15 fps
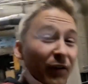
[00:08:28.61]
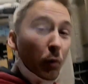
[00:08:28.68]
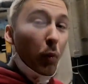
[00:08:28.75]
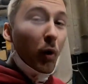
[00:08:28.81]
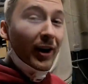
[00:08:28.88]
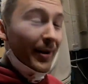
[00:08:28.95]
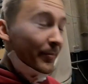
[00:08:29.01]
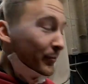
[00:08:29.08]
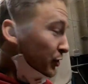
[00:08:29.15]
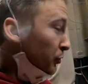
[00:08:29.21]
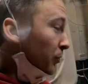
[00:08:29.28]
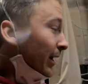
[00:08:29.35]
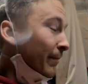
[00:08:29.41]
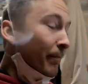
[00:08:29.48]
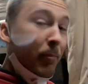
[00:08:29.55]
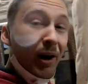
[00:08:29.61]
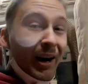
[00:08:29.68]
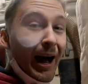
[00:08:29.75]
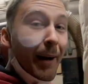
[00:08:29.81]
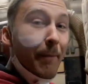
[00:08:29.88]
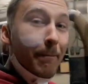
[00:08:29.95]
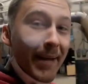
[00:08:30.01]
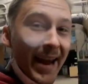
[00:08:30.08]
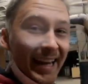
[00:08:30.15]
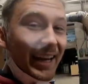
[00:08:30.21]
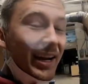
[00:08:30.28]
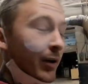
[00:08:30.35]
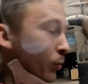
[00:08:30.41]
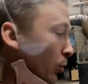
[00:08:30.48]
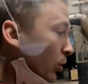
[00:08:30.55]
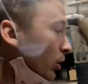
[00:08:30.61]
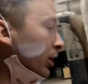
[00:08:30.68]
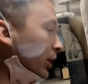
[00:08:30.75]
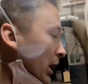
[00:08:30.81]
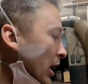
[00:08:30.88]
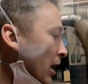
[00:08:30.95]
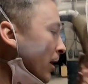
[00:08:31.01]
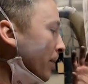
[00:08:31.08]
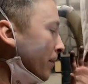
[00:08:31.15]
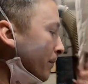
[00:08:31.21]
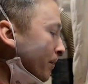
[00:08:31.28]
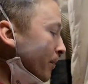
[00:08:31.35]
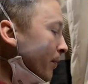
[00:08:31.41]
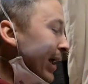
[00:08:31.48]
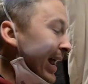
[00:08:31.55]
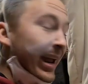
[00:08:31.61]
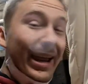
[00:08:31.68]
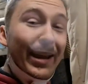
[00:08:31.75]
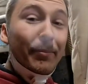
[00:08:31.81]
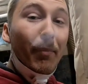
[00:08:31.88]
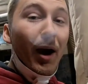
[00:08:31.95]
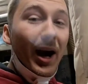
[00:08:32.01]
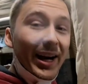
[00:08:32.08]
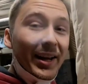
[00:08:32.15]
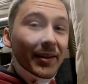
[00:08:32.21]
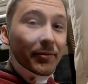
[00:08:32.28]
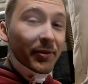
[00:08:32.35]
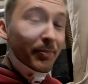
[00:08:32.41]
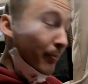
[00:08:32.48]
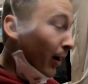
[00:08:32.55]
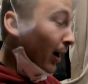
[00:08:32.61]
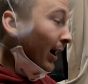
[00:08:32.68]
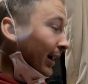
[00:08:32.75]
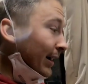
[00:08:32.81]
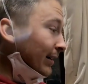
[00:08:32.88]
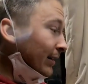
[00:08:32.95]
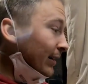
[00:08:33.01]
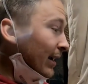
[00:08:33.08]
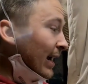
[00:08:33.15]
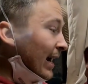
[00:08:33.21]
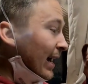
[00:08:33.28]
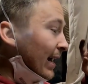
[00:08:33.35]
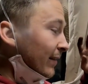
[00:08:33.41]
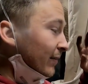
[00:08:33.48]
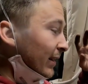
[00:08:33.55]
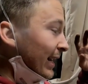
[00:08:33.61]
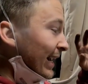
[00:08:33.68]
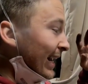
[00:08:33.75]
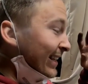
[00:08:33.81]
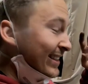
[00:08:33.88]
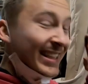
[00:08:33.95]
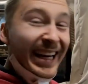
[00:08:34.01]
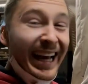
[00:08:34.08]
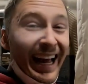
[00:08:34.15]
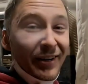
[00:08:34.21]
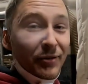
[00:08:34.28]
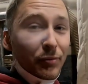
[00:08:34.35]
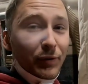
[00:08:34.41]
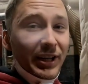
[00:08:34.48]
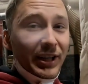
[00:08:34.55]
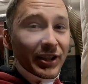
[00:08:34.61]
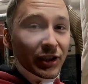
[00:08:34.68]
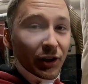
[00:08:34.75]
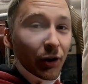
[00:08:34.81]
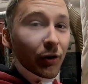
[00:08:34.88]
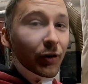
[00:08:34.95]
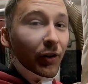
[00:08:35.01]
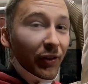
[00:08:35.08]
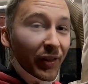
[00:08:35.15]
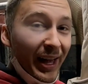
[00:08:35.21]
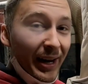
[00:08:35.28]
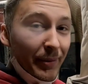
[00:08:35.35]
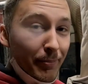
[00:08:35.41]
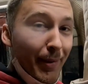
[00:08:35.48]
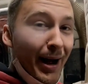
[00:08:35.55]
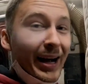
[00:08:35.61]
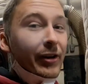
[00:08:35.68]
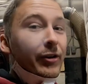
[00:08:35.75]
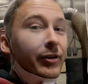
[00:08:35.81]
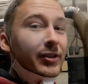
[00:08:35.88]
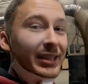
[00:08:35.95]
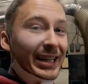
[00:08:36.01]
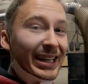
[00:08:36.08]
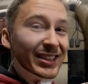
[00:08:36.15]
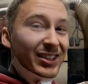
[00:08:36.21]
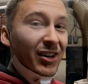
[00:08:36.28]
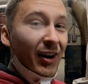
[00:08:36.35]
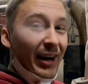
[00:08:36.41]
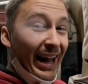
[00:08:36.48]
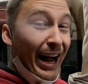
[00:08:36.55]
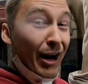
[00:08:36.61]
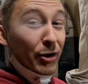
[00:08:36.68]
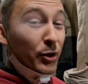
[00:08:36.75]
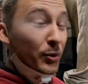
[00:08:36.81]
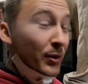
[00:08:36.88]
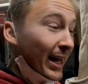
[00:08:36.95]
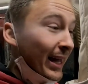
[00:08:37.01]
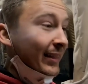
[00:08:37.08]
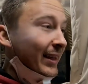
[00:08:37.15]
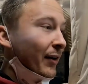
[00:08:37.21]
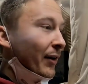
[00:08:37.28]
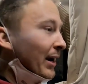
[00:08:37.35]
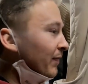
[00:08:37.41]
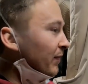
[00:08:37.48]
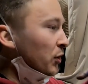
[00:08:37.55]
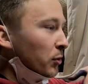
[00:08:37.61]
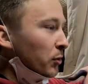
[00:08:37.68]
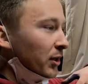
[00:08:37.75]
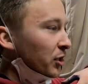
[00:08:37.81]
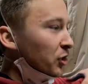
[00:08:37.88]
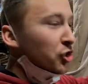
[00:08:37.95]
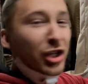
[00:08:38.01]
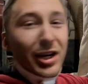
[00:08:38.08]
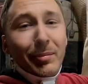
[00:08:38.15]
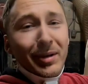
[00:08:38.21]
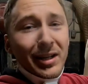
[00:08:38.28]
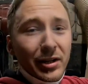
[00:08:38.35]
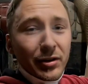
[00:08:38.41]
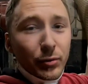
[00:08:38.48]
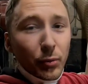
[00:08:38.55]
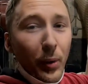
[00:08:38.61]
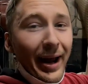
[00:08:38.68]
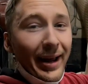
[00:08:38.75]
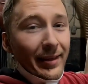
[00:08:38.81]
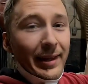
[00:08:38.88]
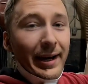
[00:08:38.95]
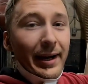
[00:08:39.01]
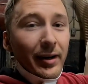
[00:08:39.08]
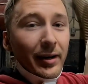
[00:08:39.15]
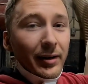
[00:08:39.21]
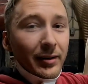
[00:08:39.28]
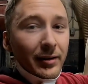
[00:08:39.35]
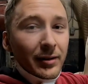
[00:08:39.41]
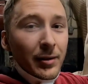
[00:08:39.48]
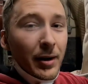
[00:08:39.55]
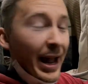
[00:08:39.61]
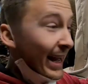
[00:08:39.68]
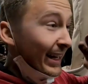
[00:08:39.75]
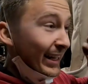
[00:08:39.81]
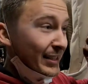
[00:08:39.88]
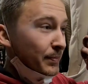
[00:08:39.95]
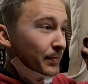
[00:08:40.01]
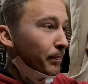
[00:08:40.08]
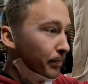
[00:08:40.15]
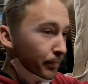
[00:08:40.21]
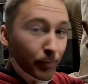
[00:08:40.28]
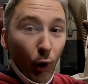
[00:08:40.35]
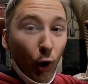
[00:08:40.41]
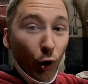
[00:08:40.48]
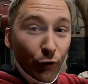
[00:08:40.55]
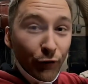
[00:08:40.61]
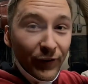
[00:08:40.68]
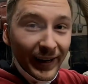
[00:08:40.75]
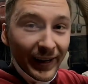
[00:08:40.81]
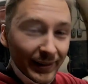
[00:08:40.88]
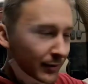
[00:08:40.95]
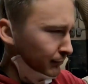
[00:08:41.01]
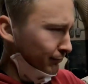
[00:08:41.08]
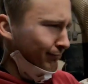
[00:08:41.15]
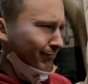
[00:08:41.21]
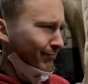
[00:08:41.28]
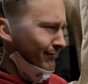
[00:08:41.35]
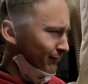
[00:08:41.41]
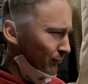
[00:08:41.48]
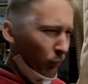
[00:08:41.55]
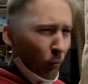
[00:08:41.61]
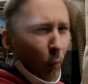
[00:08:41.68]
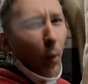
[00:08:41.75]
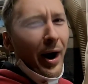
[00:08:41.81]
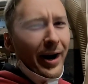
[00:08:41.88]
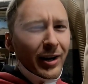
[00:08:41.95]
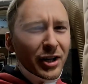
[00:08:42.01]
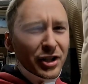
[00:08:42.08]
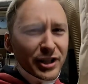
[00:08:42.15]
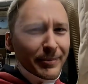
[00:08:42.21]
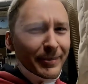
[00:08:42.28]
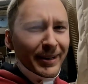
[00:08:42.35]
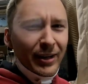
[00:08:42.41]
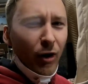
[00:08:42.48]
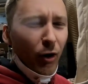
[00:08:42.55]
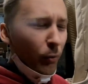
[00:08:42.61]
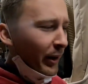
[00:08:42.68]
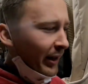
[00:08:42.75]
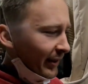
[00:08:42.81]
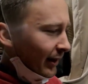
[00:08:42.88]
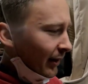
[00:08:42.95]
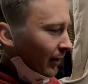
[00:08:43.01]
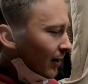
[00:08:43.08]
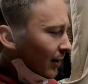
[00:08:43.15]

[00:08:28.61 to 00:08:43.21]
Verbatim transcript: what I'm doing, but I'm making it work. In my mind, it's the end result that matters. It's not how you get there. If you can jimmy your way there and it's perfect, why not jimmy it all the way there?